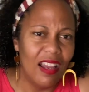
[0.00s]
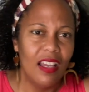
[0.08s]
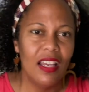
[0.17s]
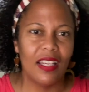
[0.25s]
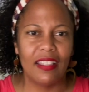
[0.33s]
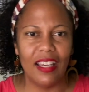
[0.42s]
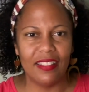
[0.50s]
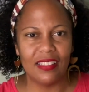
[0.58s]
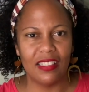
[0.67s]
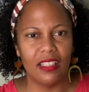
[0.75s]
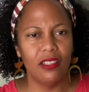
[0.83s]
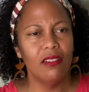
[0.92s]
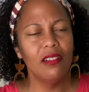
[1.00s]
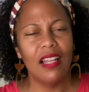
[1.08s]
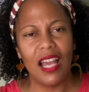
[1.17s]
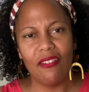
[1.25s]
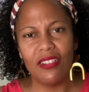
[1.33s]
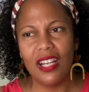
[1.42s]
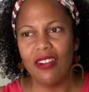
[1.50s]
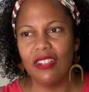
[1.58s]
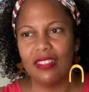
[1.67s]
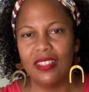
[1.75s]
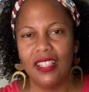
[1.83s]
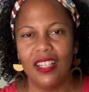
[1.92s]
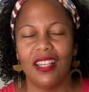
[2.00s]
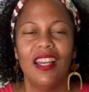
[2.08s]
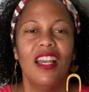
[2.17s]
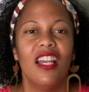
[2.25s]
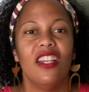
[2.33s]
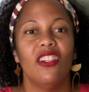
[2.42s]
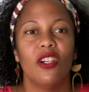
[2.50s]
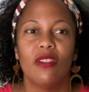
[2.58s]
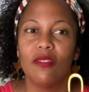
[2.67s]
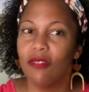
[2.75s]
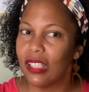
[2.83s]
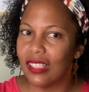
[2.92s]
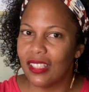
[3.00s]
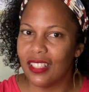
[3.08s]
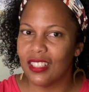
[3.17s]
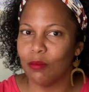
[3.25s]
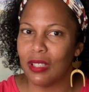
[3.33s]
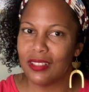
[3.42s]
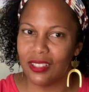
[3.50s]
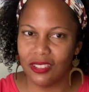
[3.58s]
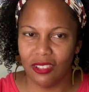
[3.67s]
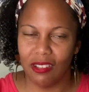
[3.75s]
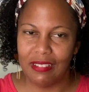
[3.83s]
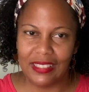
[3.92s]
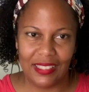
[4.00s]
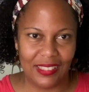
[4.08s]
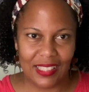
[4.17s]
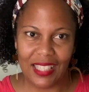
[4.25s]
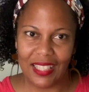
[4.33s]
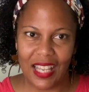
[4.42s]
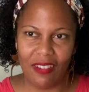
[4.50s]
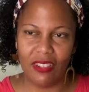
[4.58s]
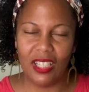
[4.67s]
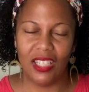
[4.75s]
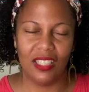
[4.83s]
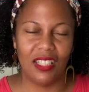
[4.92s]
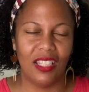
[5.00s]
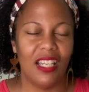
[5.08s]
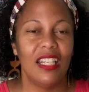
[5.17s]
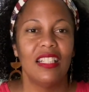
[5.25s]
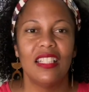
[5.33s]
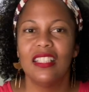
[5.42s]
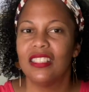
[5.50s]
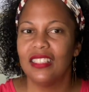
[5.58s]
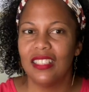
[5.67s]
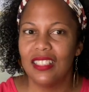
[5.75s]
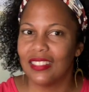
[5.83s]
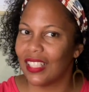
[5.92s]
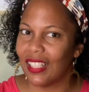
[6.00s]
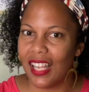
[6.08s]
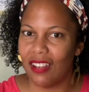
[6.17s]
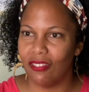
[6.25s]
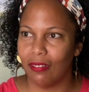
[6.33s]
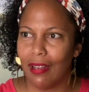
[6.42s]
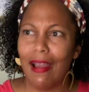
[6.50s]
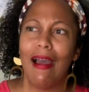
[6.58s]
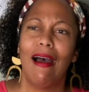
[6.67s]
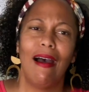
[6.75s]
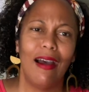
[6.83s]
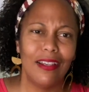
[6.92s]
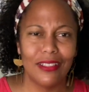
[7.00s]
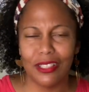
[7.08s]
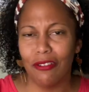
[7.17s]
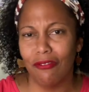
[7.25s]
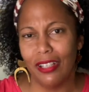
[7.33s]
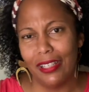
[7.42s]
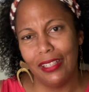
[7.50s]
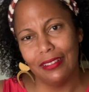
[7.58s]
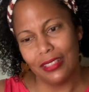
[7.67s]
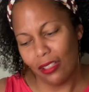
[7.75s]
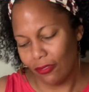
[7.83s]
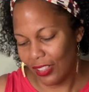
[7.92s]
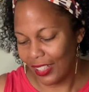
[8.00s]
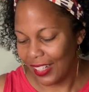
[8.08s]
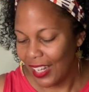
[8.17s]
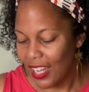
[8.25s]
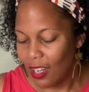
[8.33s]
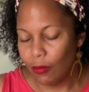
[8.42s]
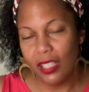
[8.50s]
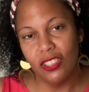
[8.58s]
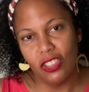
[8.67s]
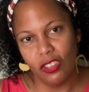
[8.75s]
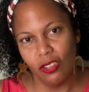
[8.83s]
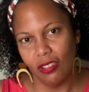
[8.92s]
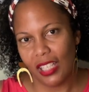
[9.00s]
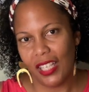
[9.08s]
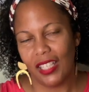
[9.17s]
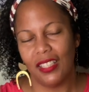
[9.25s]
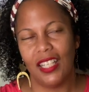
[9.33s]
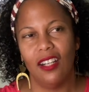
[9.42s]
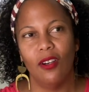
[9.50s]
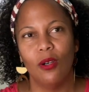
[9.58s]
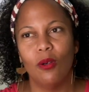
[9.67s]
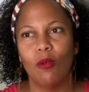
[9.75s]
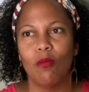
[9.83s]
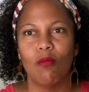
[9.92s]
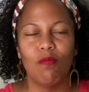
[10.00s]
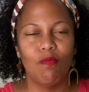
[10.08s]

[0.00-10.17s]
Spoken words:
And Kathy's like, you laugh at everything. And the funny thing is, my sister always says I laugh at anything. Anything she does, I laugh at. Oh, you're so funny, you're so funny. But it's true. Like, that whole